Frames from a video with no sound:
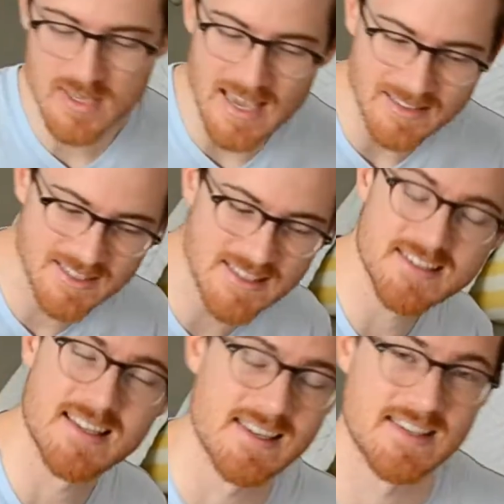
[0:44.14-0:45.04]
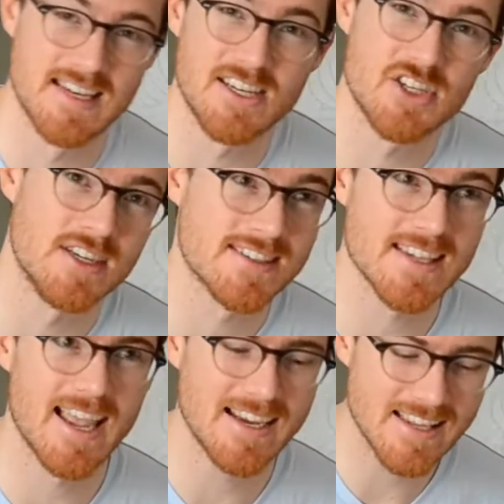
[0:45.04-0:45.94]
get to these
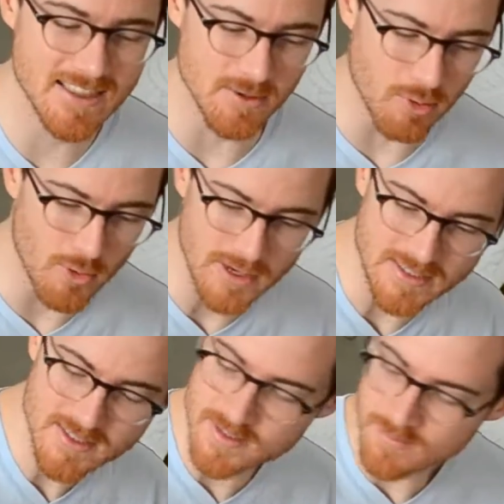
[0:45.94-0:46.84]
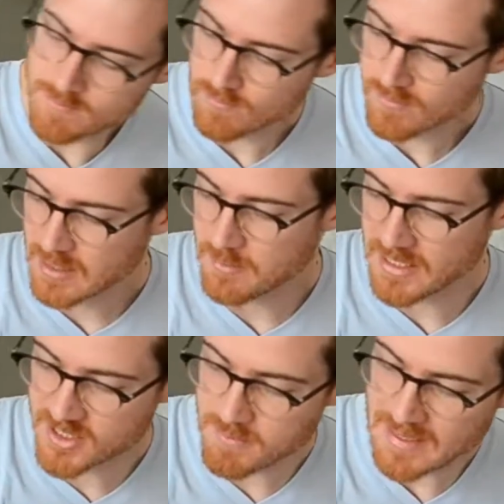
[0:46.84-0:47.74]
destinations and get their points
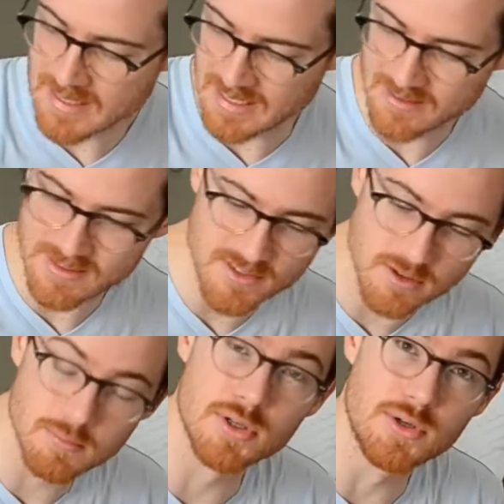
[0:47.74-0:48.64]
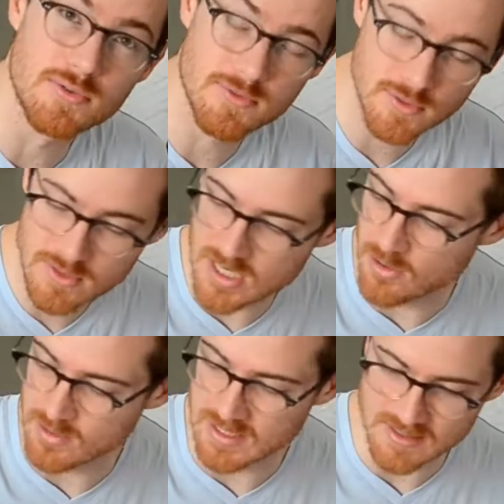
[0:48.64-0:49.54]
by spending these little blue food
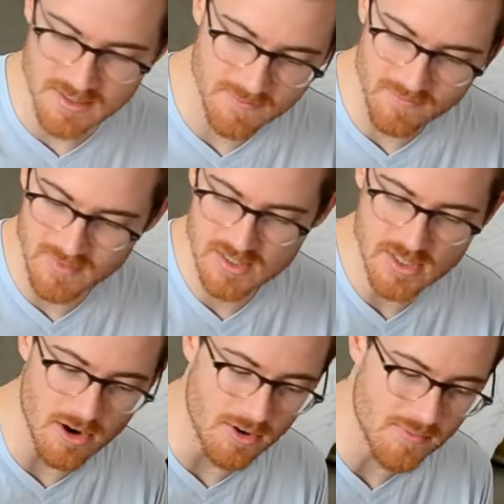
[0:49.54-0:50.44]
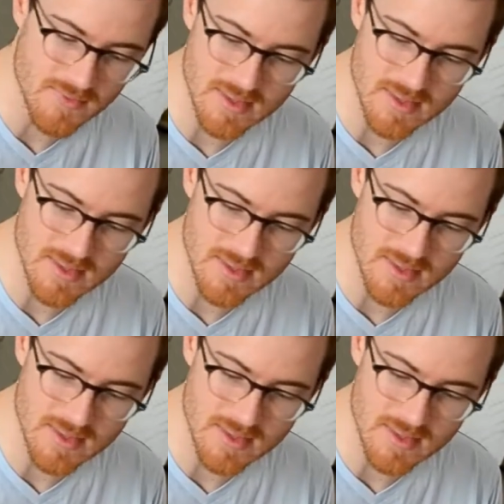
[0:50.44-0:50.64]
tokens. So